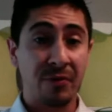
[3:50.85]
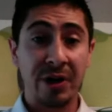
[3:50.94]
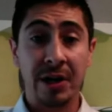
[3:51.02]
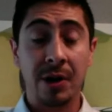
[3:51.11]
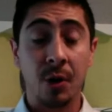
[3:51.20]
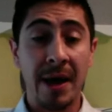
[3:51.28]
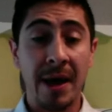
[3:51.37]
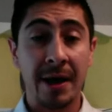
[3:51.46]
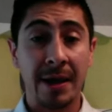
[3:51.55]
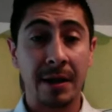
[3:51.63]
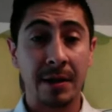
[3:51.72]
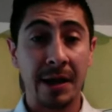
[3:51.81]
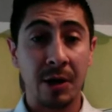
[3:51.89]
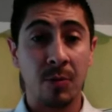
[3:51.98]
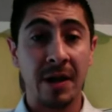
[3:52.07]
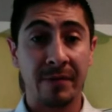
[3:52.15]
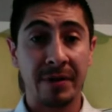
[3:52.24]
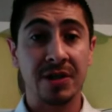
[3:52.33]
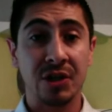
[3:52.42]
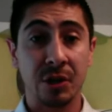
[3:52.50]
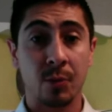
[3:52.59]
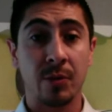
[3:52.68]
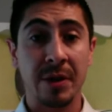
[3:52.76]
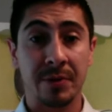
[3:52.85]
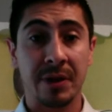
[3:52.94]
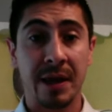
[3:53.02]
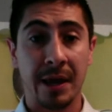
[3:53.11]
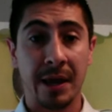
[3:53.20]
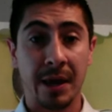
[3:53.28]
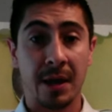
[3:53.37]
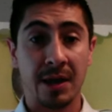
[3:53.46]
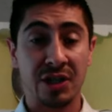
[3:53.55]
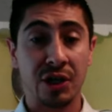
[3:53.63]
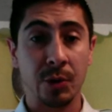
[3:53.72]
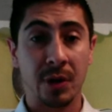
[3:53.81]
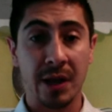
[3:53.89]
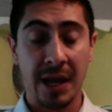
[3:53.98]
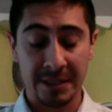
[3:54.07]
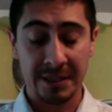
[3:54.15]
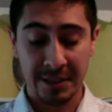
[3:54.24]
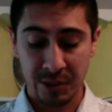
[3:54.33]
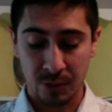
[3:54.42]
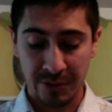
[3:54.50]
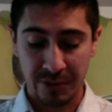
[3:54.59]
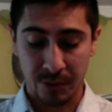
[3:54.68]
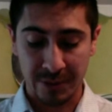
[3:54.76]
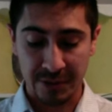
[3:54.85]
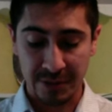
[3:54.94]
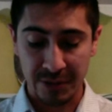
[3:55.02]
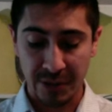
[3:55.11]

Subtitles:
free to go back at a later reference to the replay to utilize these resources.